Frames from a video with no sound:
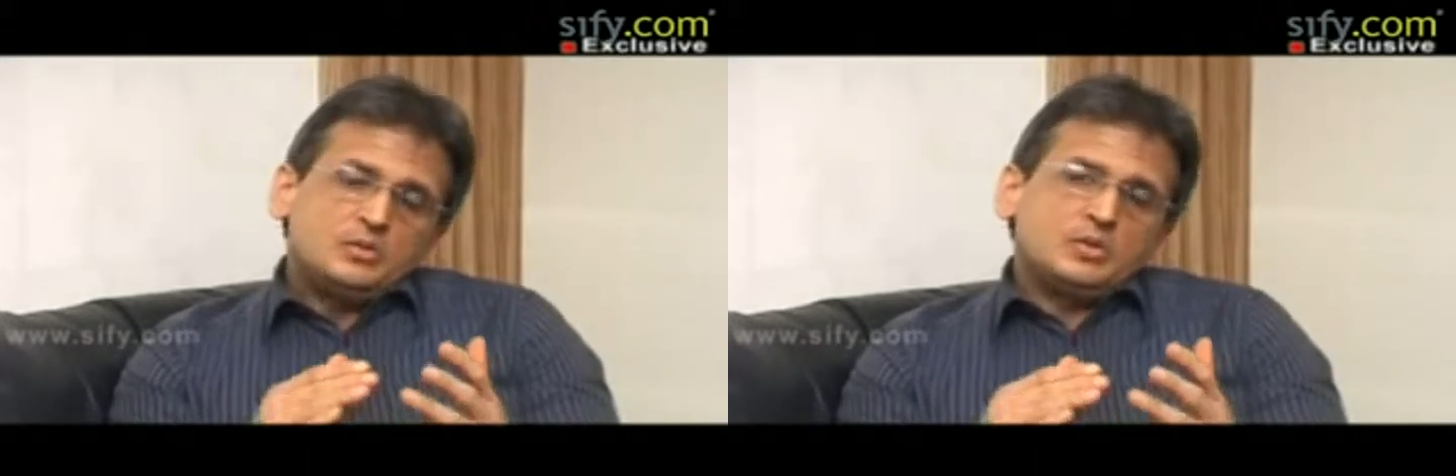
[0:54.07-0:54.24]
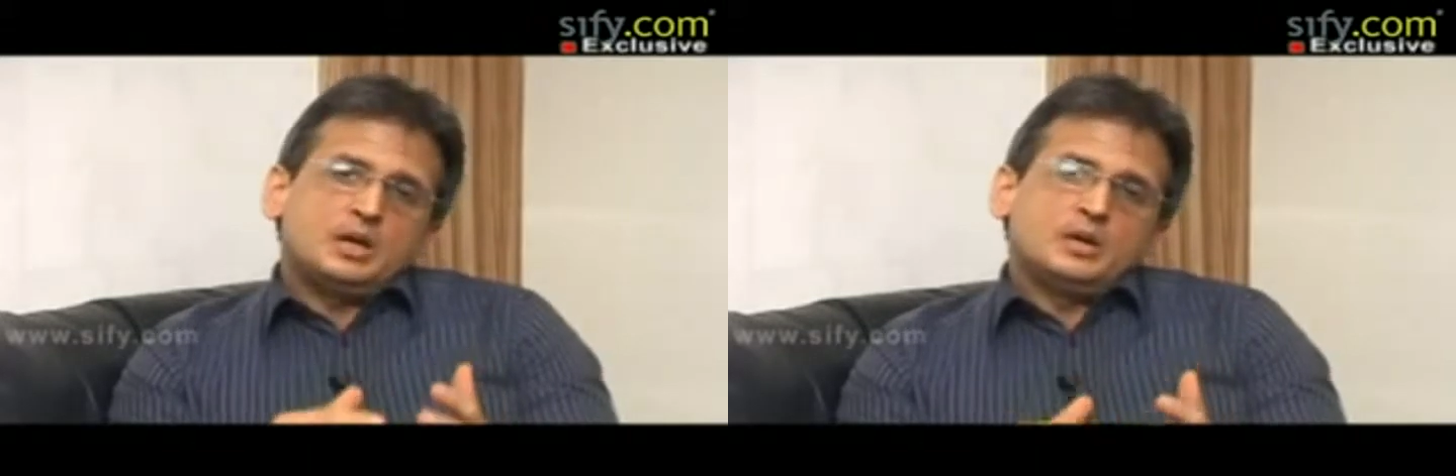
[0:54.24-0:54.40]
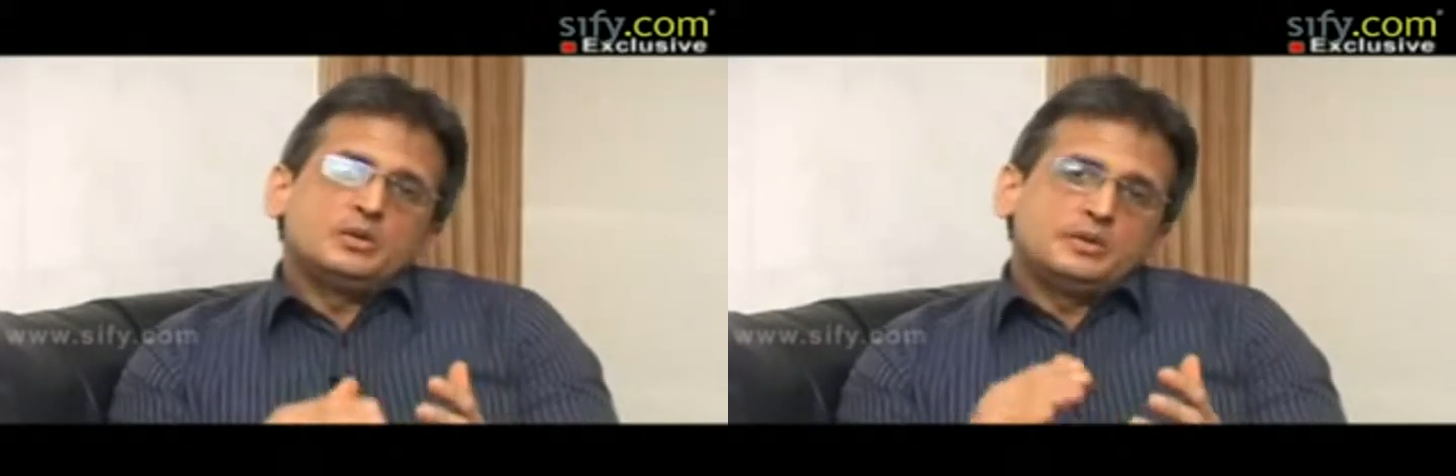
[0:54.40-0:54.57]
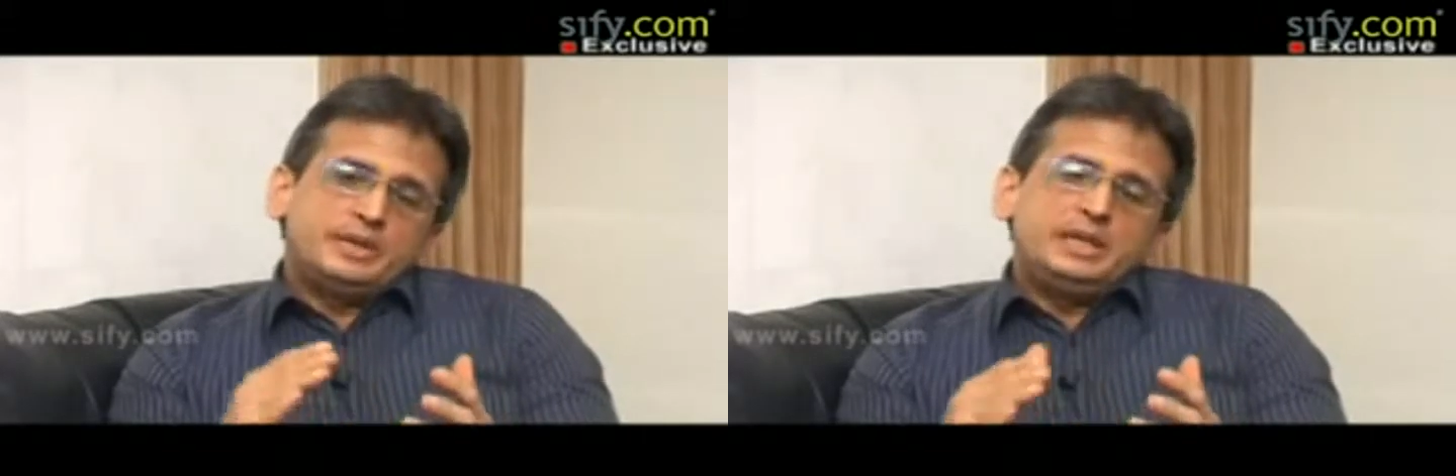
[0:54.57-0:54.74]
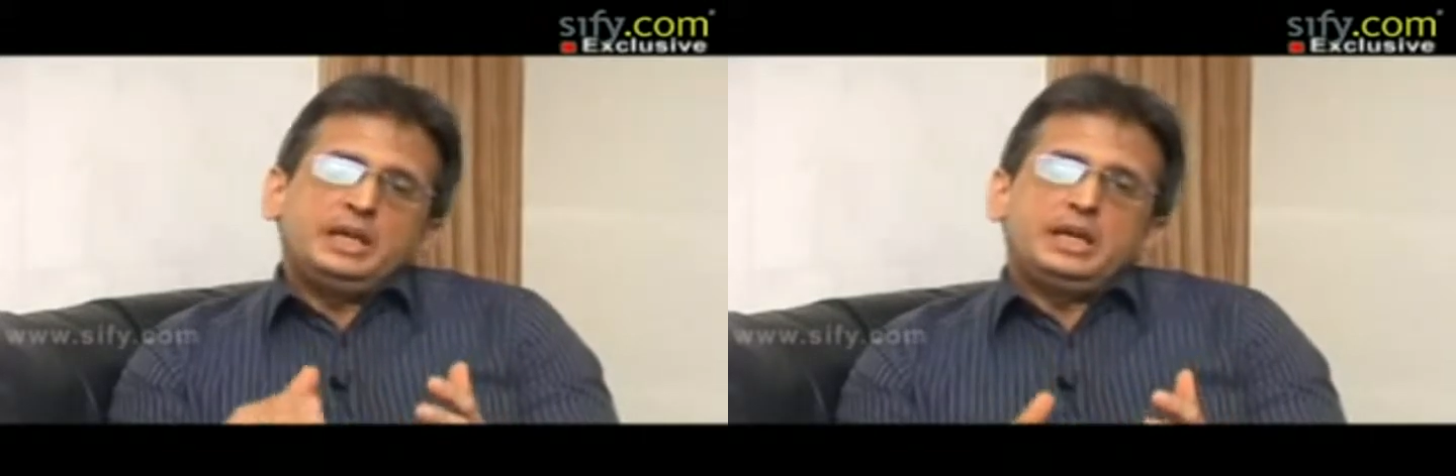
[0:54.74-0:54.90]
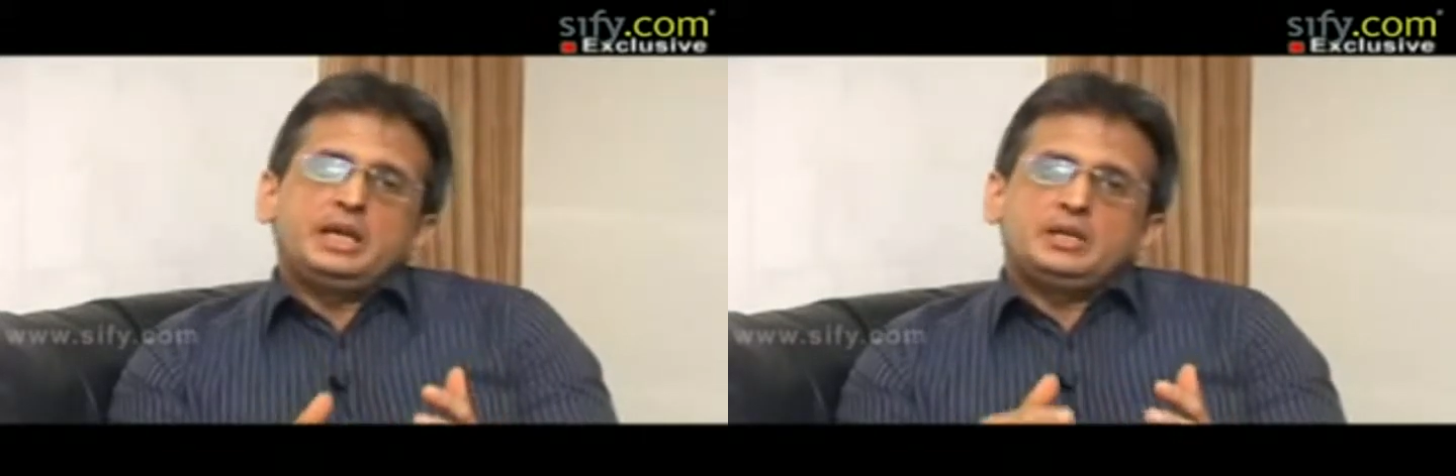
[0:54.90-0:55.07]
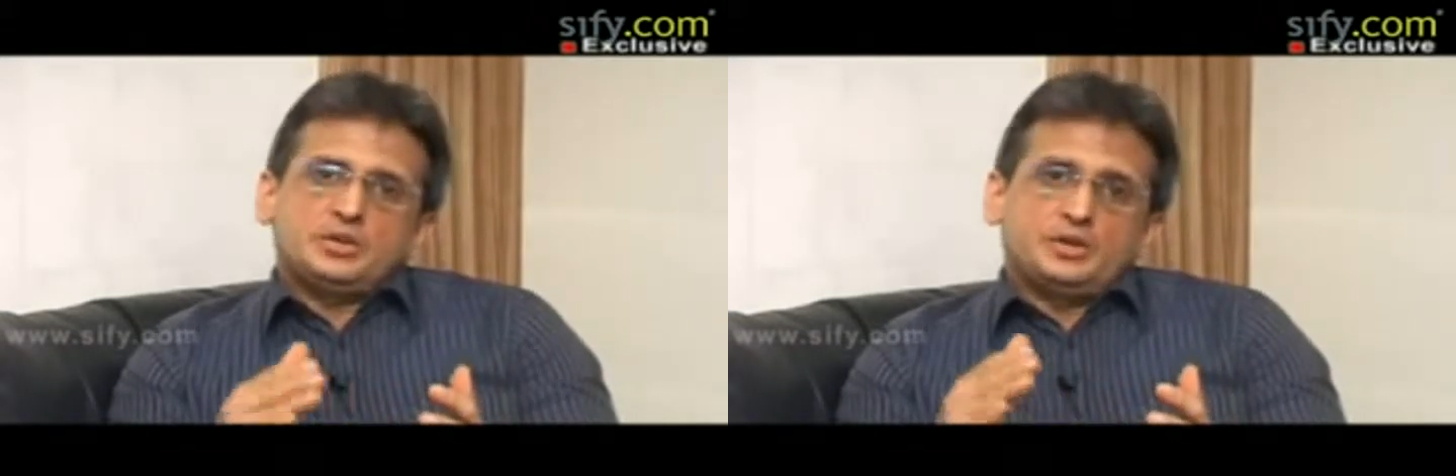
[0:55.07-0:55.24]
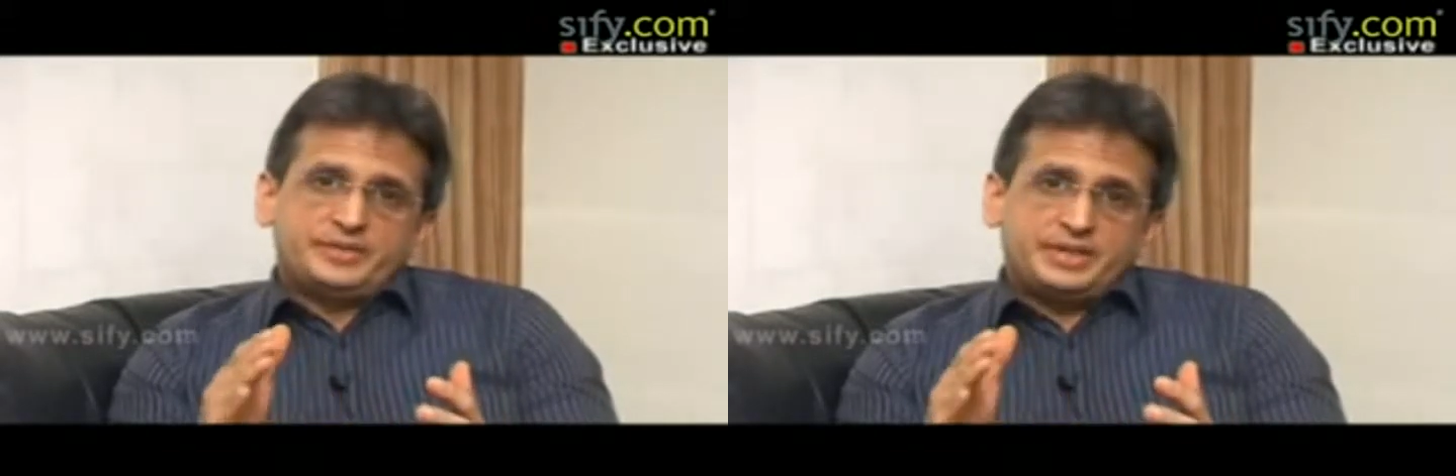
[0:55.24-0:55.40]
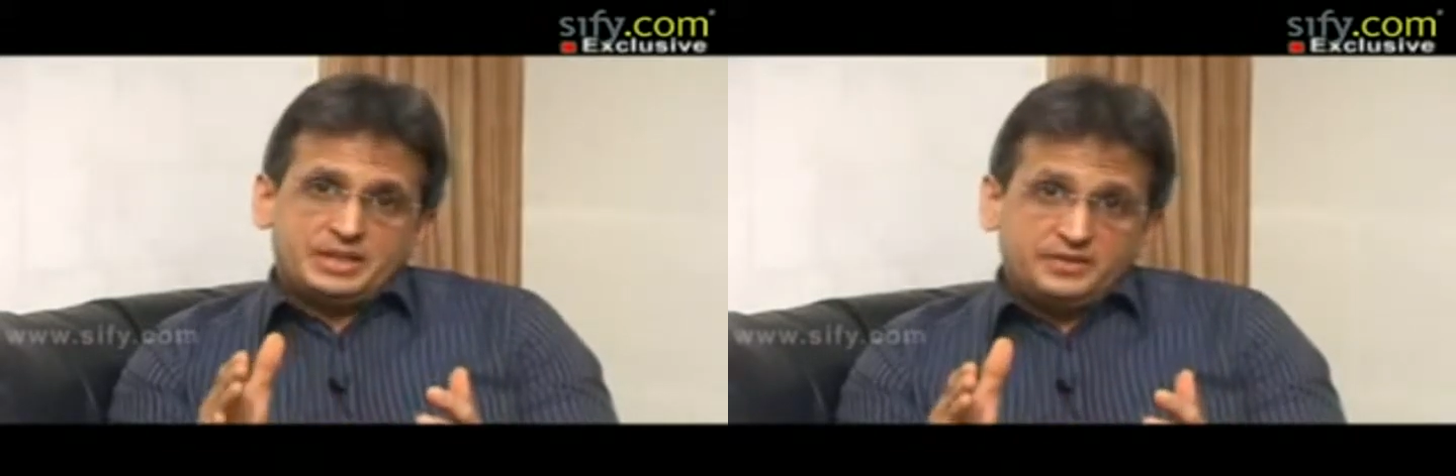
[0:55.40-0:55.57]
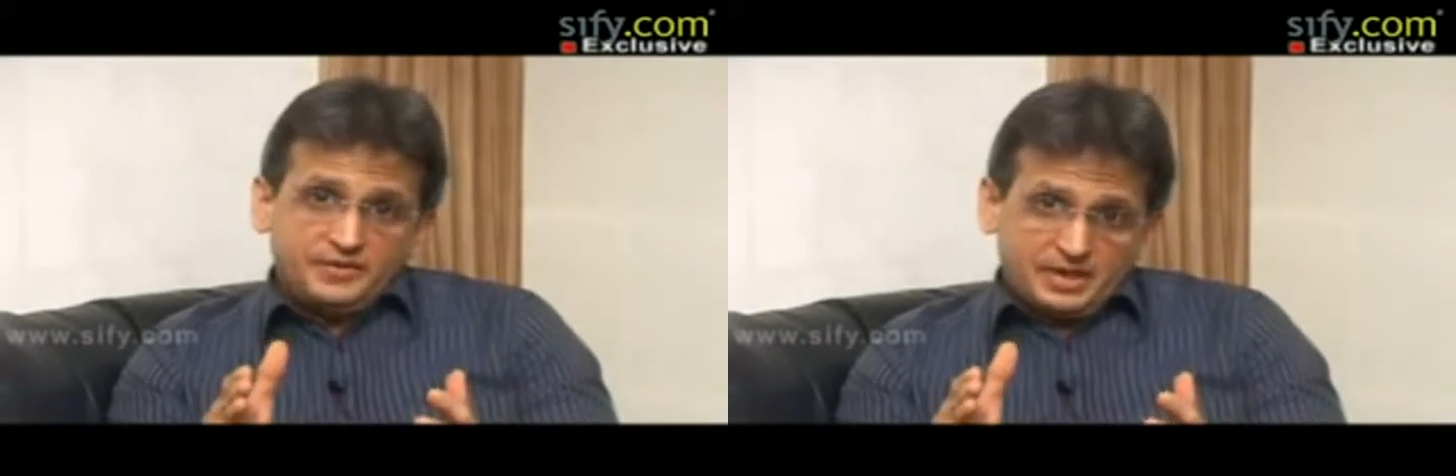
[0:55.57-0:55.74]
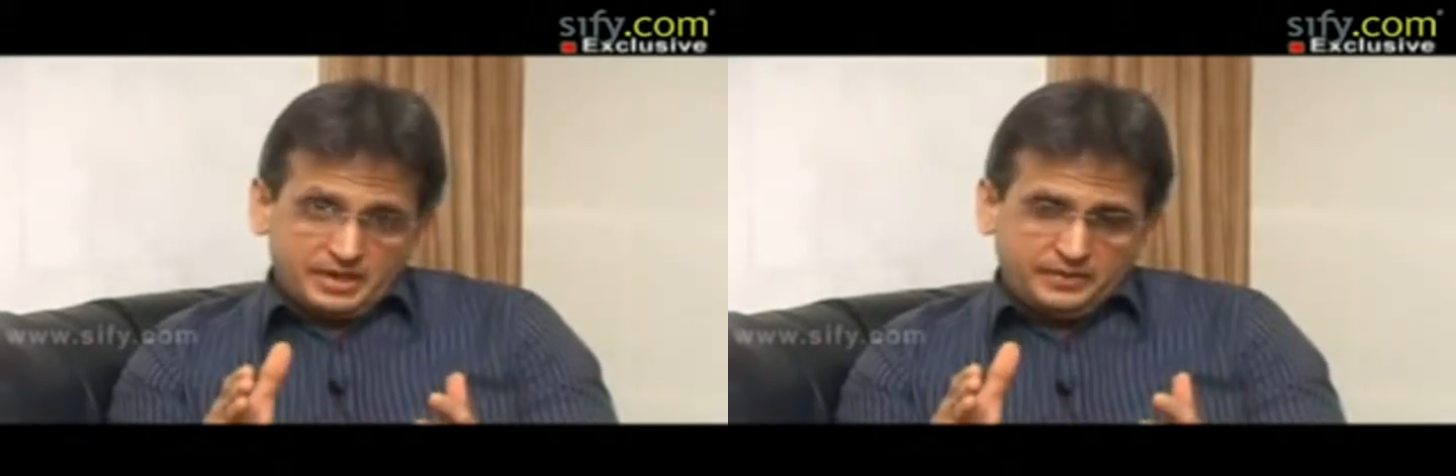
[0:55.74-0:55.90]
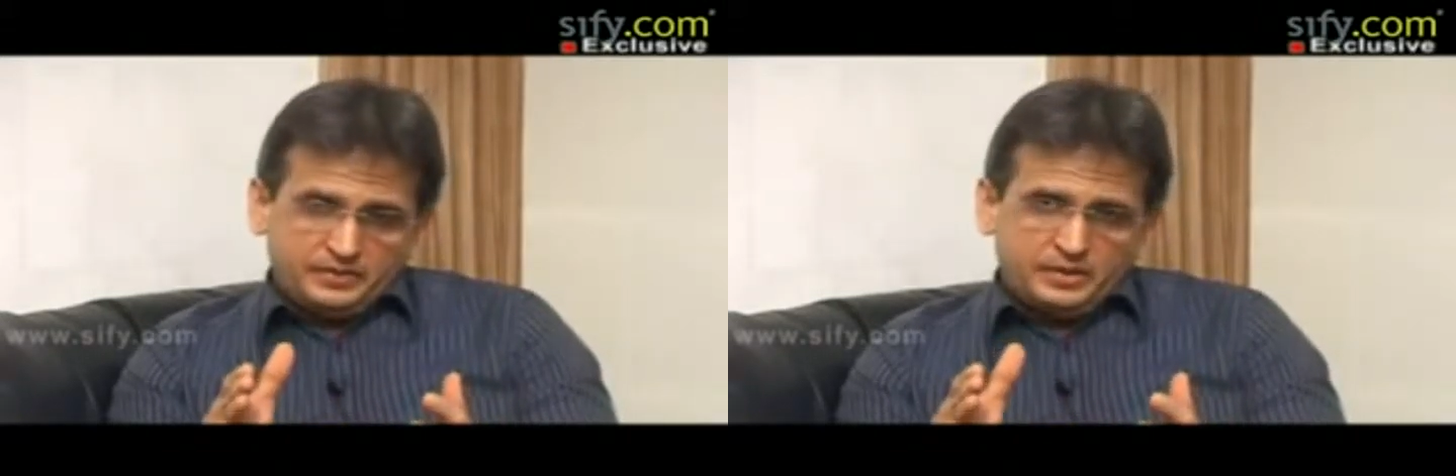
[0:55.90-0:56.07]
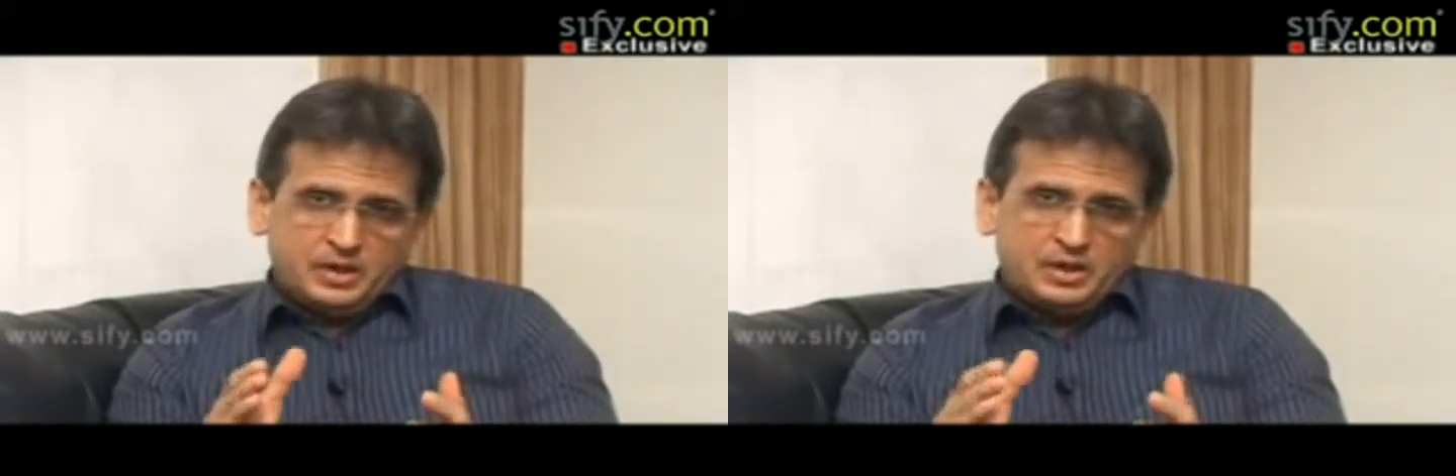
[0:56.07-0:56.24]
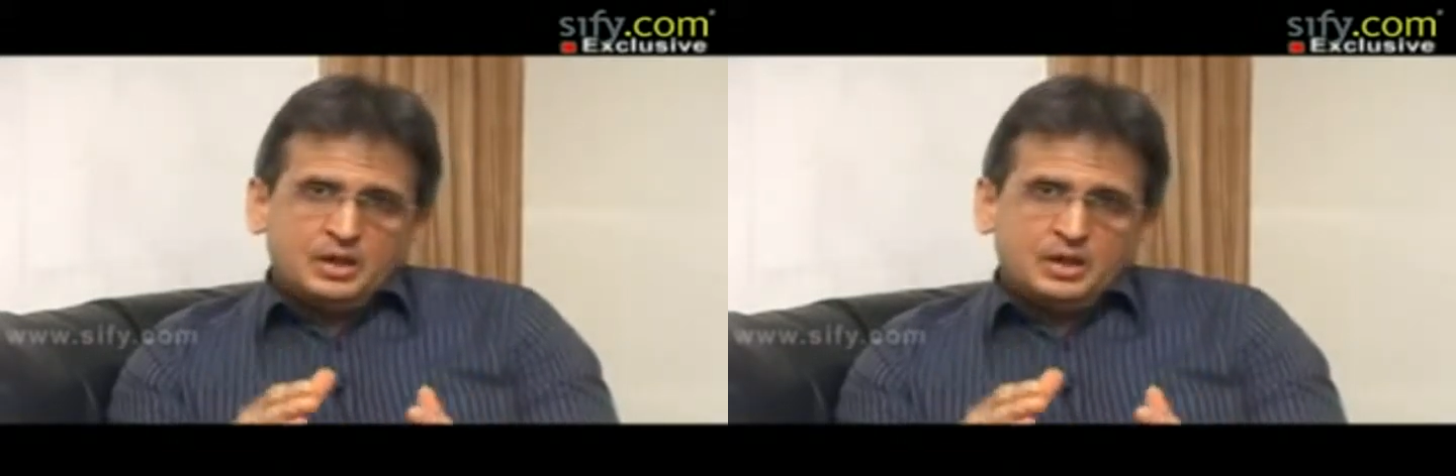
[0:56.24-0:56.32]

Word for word: who are over the age of sixty-five.